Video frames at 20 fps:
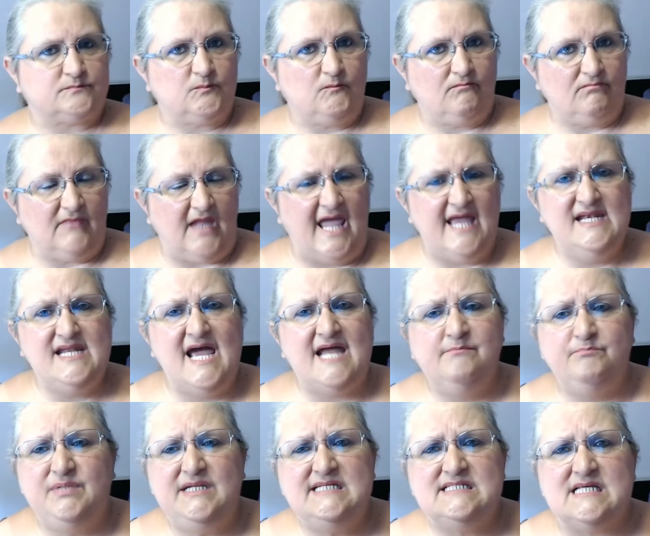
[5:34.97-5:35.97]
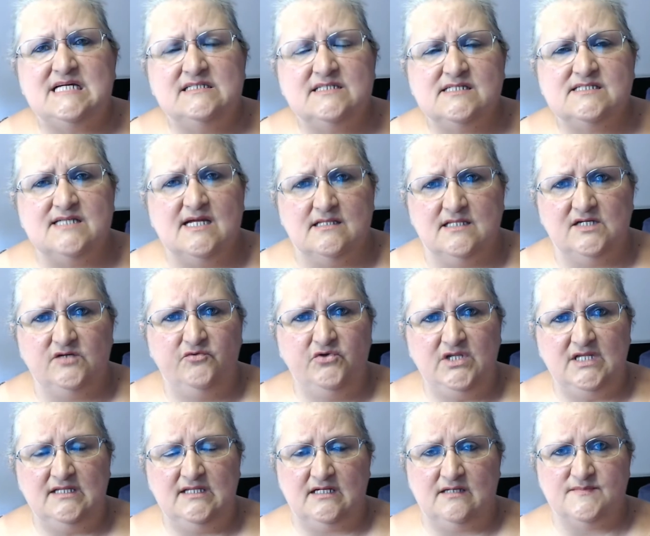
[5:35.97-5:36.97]
and please understand that everything
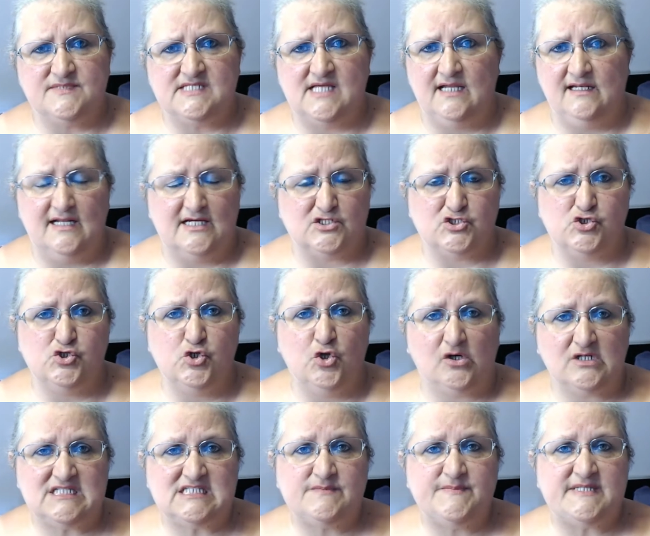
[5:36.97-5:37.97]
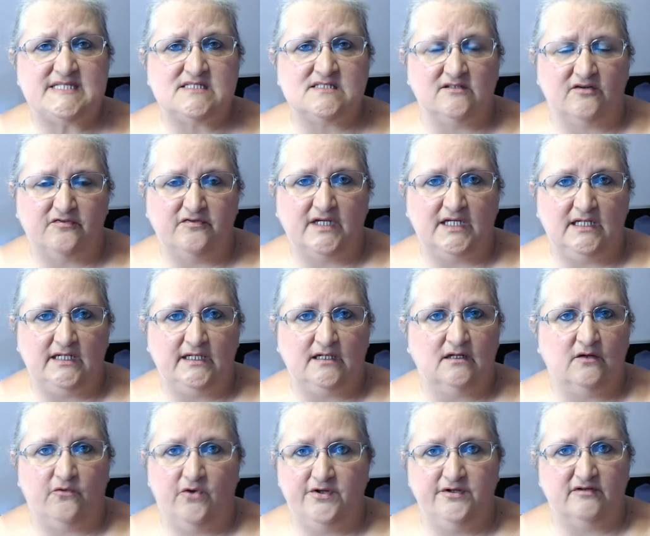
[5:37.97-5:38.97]
that I'm saying now is not specifically
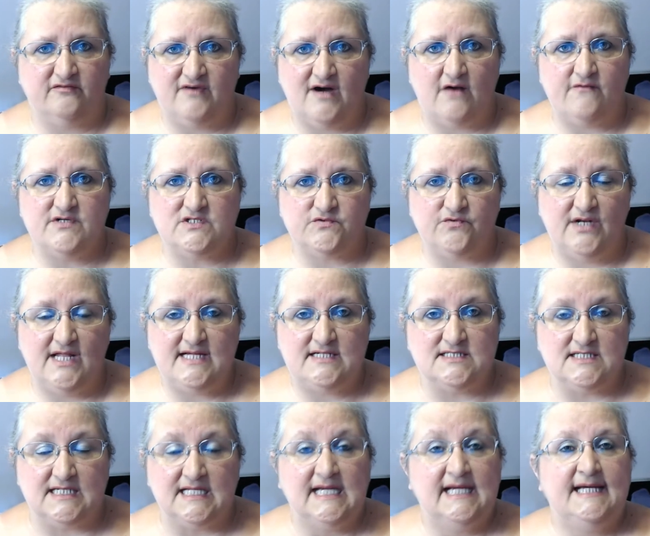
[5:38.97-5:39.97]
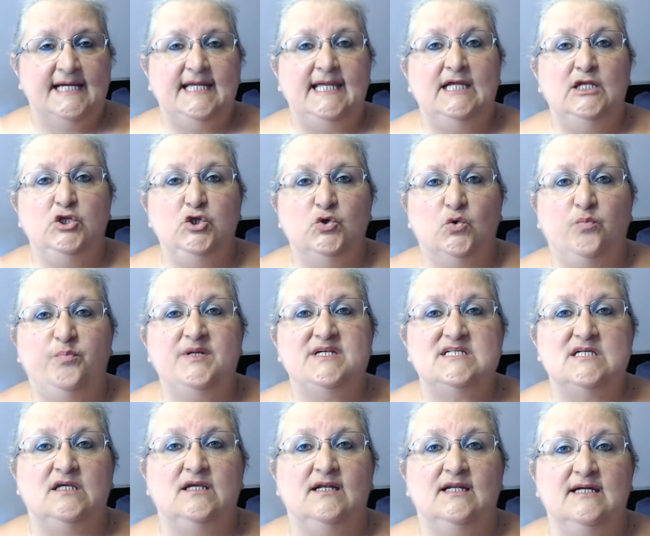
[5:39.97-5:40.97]
coronavirus related. In your
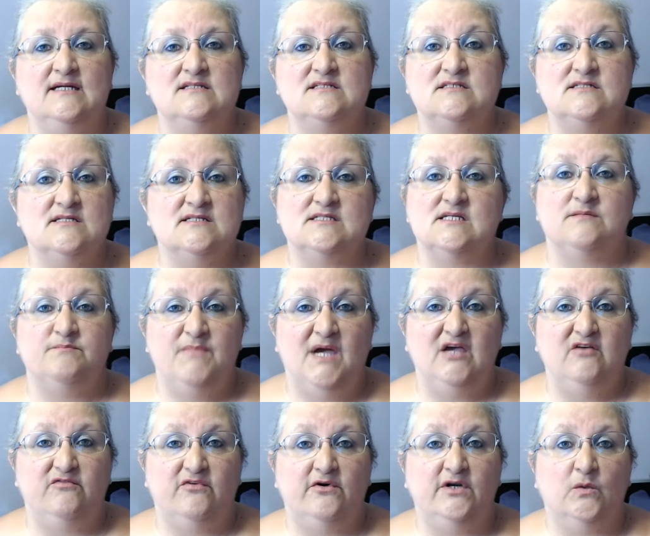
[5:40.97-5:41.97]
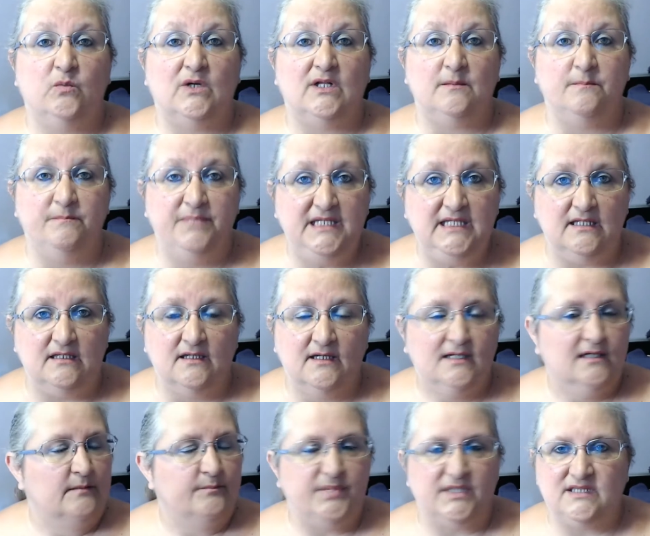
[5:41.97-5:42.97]
particular instance, it may very well be,
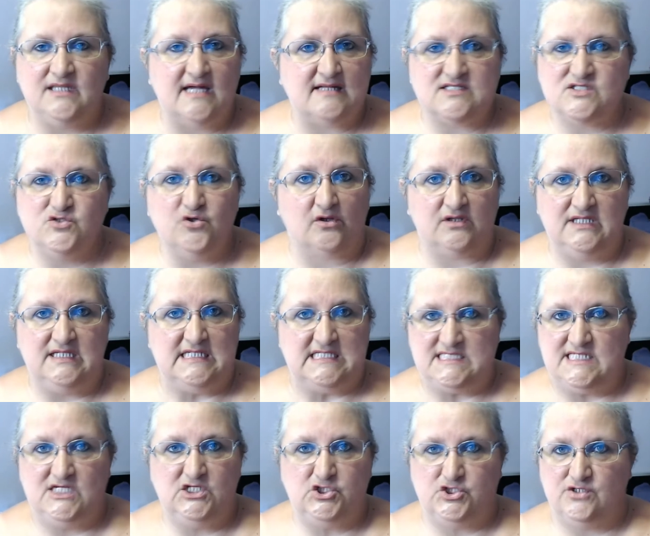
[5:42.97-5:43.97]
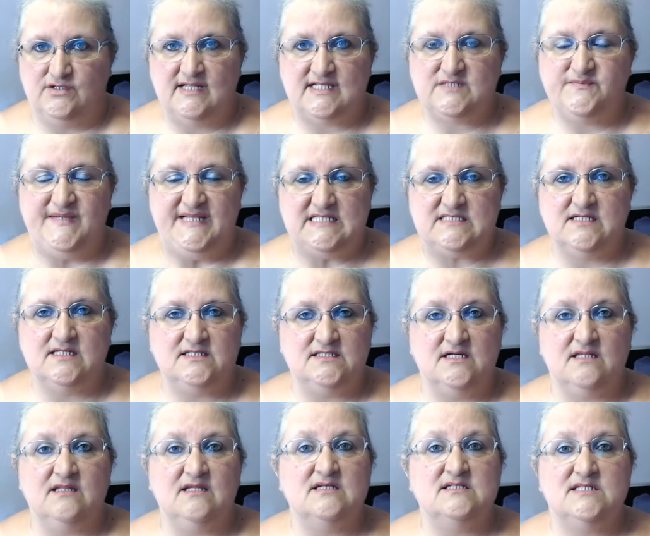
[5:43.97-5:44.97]
but that's not the intention that's been set here.
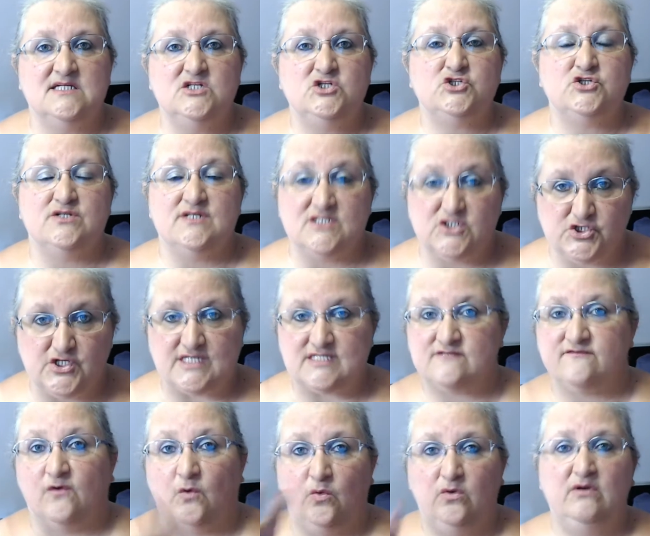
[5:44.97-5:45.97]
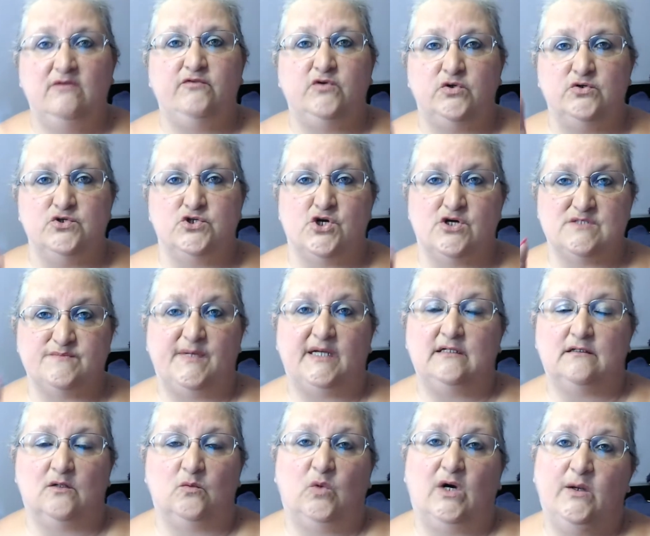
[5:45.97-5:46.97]
The intention is just for all of you who chose
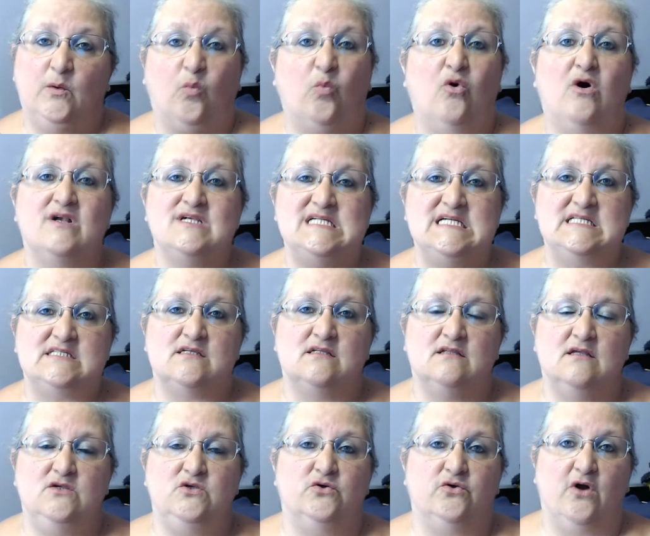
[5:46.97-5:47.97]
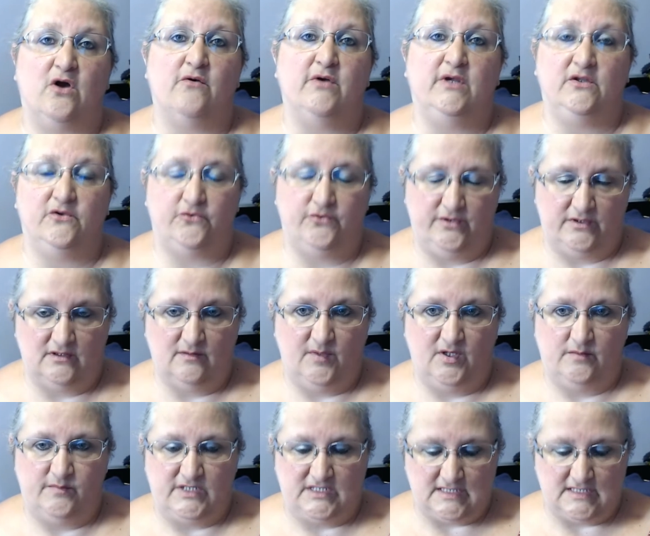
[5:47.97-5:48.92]
bundle one, what is it that you're going through at the moment?